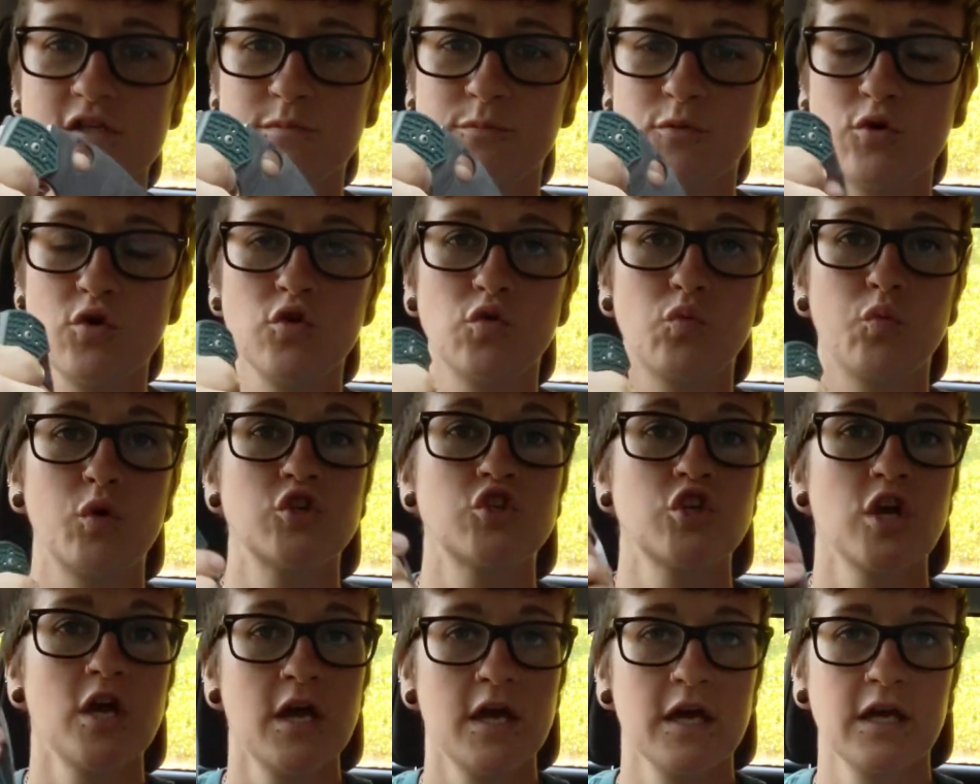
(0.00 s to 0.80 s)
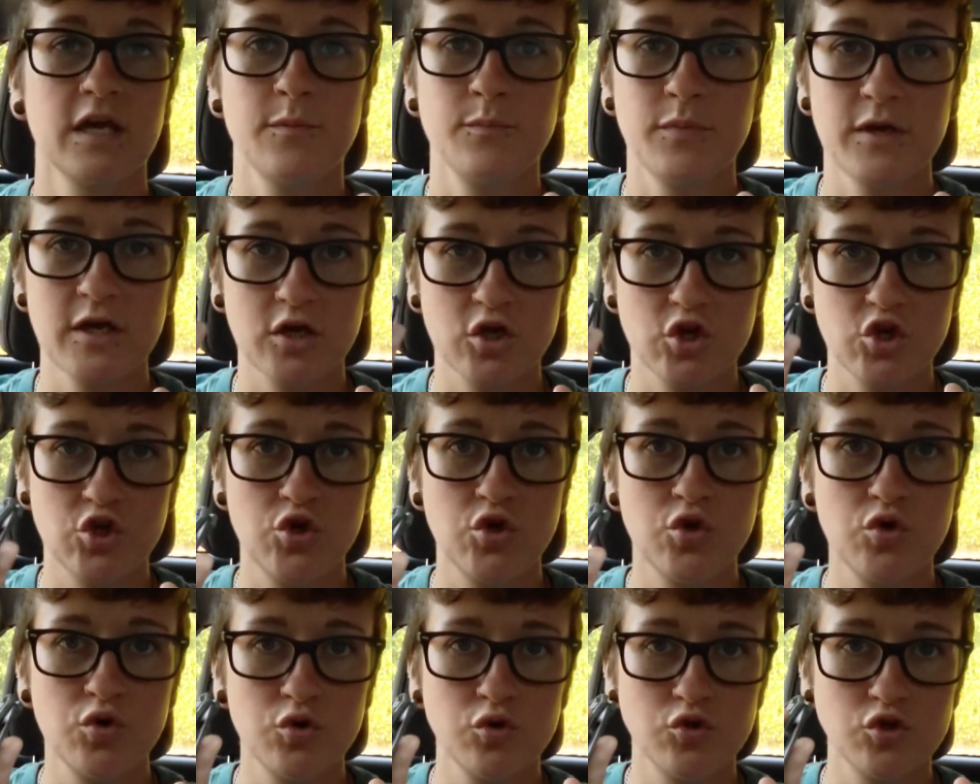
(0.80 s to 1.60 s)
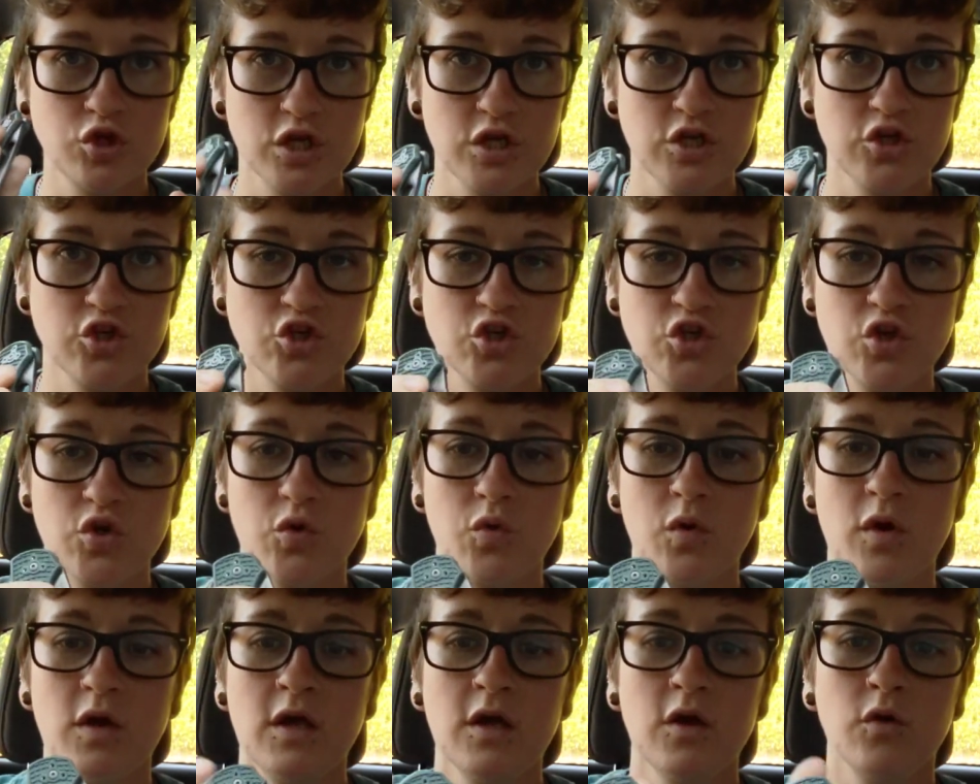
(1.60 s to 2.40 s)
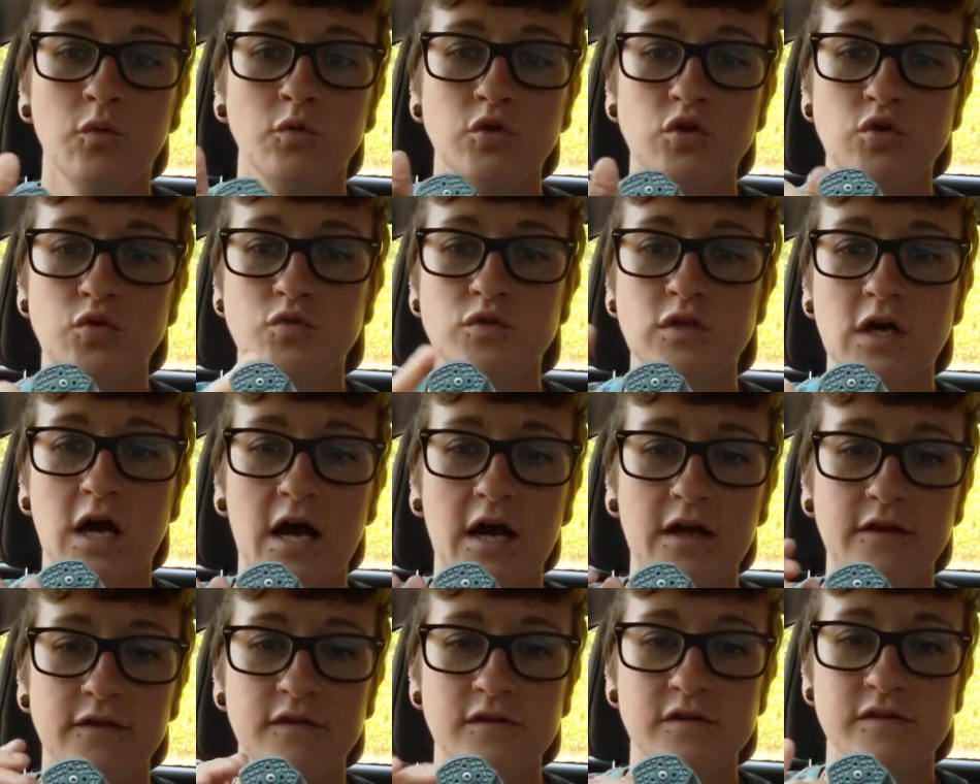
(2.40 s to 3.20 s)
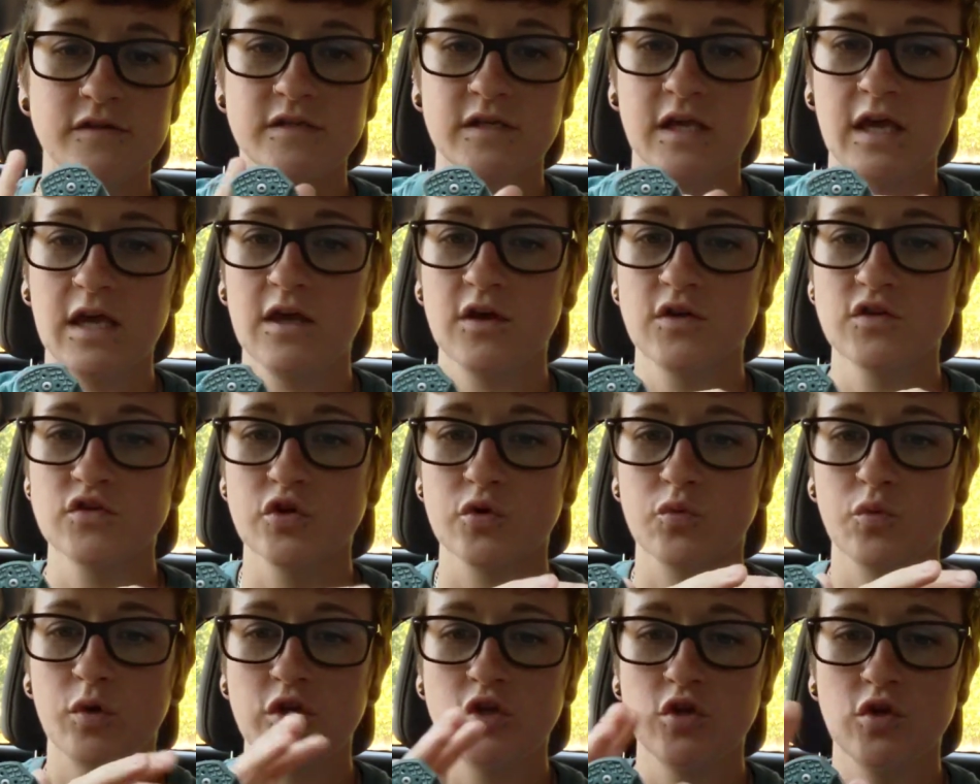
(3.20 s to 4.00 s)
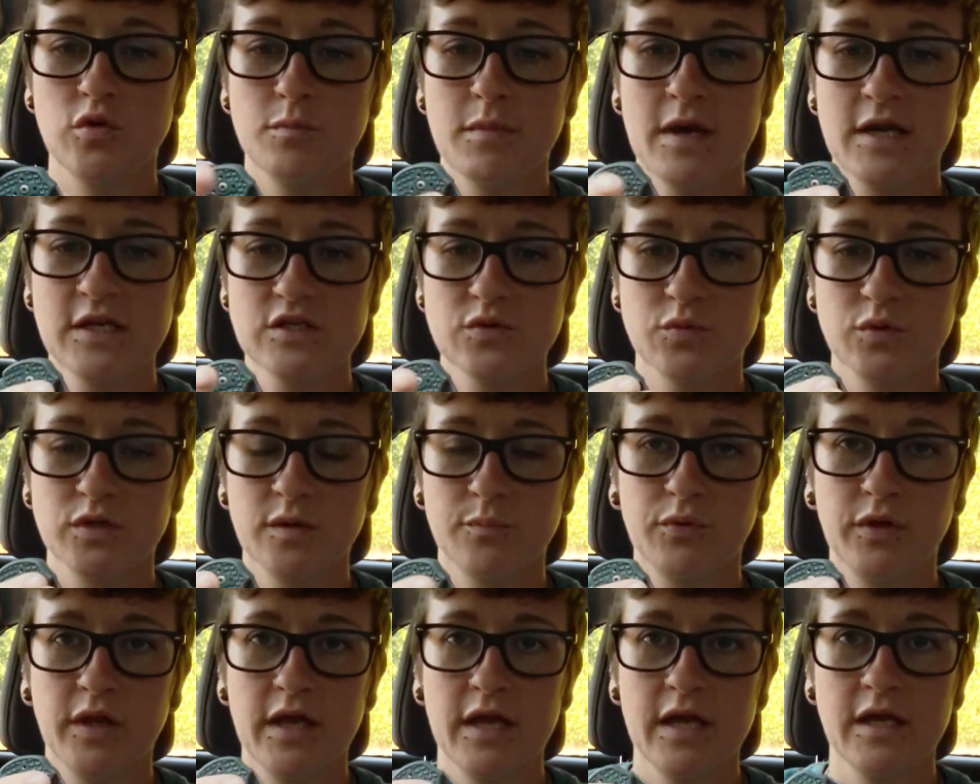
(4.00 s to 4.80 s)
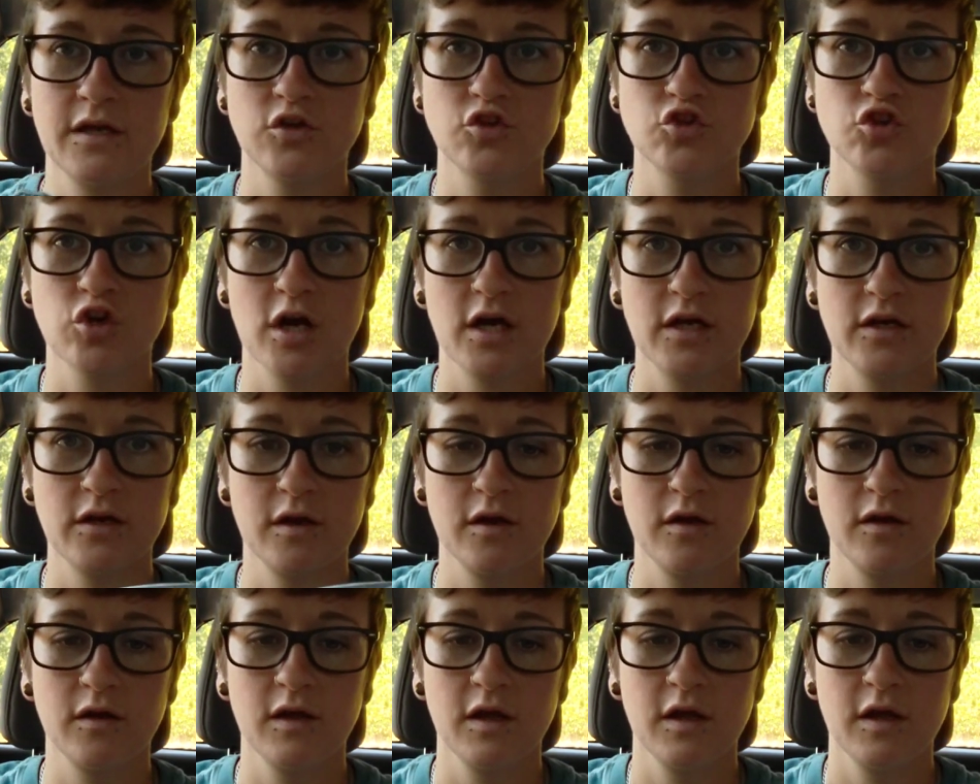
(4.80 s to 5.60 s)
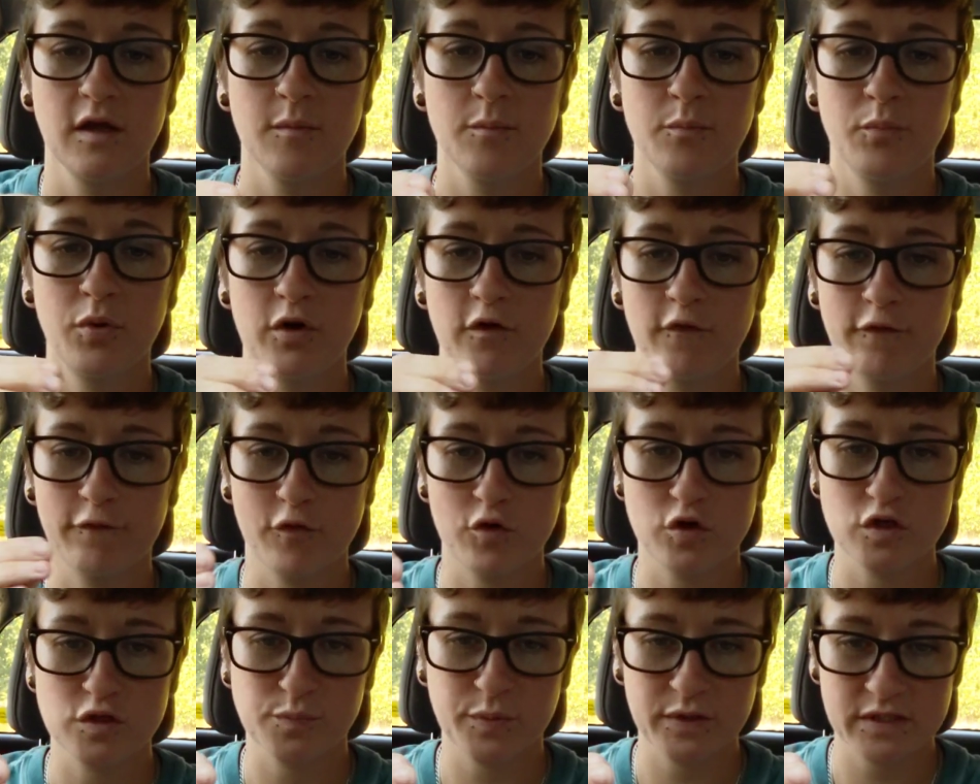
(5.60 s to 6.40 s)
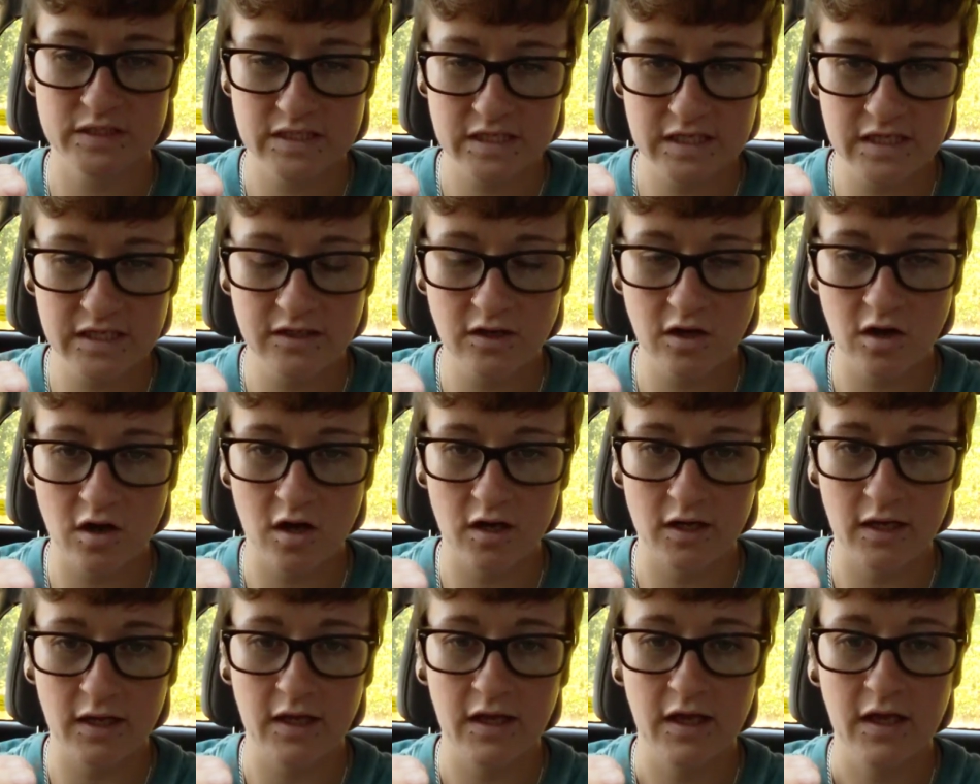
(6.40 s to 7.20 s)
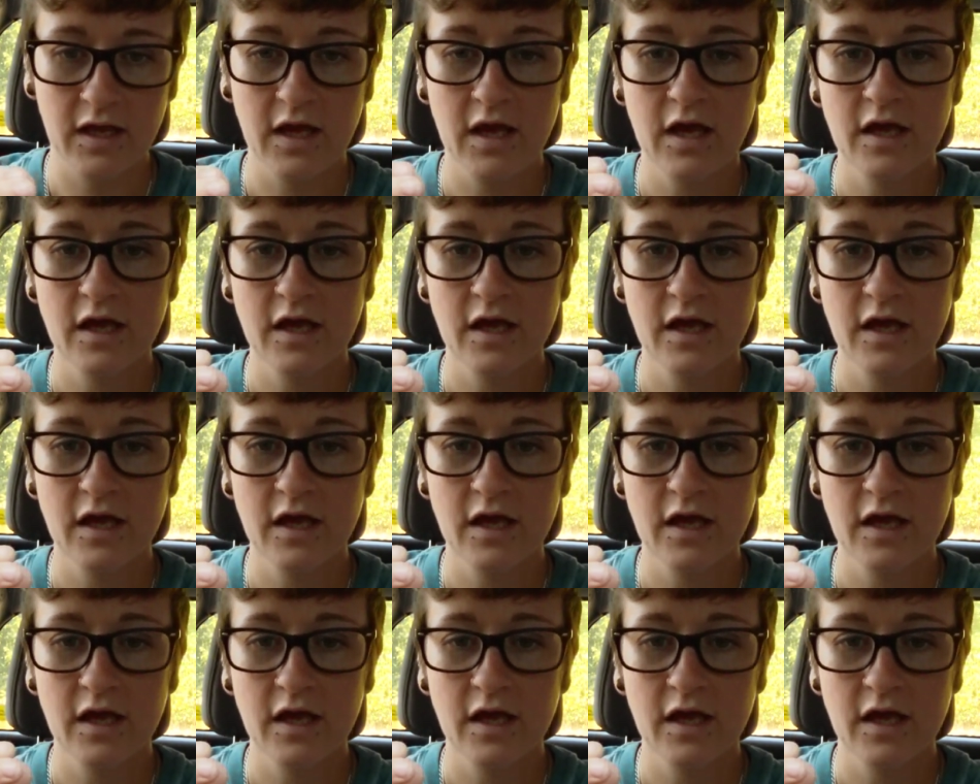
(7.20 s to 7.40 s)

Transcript: smooth, which can be a huge issue when you dyed these scales or when you mess with the blade and try to put a forced patina on it.